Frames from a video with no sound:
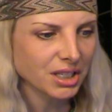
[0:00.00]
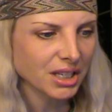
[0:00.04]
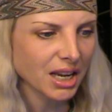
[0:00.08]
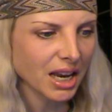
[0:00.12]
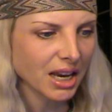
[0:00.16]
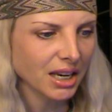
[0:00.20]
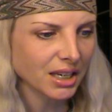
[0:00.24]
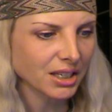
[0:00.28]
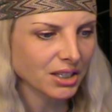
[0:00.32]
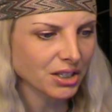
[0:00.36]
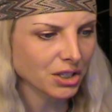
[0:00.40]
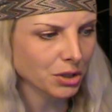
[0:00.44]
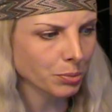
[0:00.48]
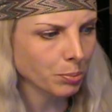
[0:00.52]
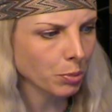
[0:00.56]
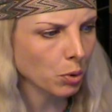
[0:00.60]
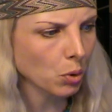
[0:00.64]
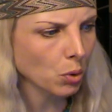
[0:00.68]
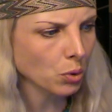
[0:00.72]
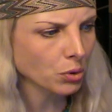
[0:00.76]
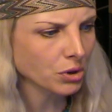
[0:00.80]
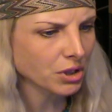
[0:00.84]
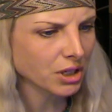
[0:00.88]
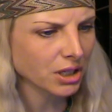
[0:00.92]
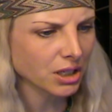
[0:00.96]
day
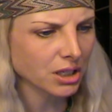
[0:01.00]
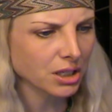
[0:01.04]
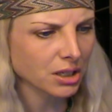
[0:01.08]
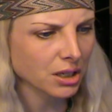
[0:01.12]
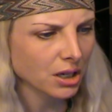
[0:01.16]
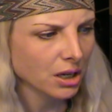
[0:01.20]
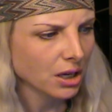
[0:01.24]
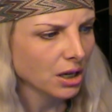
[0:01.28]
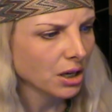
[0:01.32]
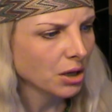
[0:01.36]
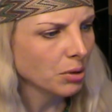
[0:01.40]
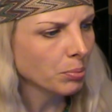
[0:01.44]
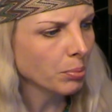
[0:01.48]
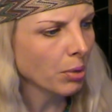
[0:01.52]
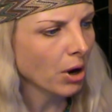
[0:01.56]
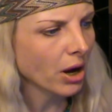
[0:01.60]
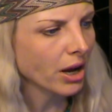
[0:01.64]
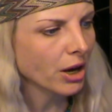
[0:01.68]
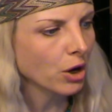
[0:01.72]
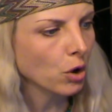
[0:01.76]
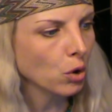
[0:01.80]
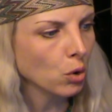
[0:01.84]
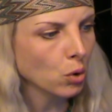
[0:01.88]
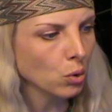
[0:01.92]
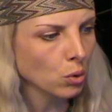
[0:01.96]
supported
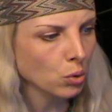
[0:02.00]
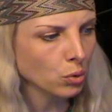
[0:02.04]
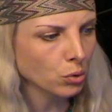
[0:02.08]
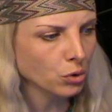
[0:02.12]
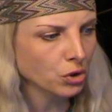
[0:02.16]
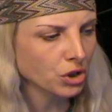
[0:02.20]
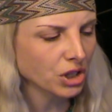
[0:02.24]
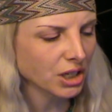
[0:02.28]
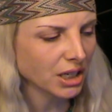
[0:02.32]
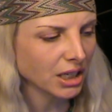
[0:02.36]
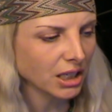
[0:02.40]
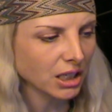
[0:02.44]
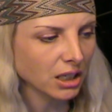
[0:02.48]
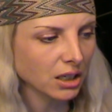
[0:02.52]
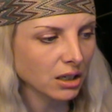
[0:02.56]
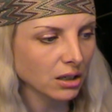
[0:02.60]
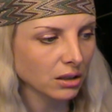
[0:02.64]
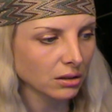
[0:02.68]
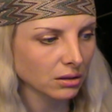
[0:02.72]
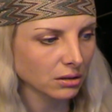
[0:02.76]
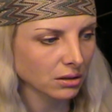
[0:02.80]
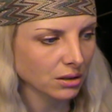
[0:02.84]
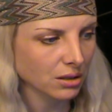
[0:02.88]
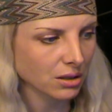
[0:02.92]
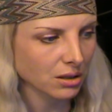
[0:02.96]
by horned
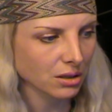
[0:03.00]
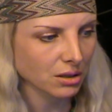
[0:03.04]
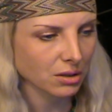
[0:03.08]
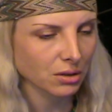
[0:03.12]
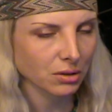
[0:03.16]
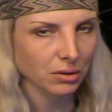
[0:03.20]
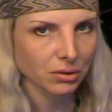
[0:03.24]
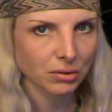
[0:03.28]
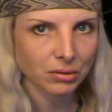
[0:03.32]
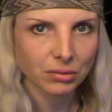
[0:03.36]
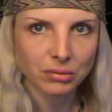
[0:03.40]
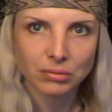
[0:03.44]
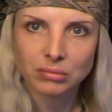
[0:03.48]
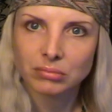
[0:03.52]
eagles.